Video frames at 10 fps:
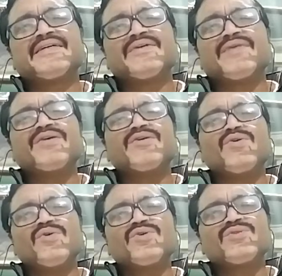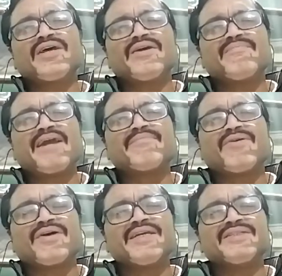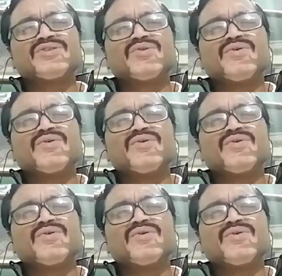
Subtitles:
When you look to the human bodies,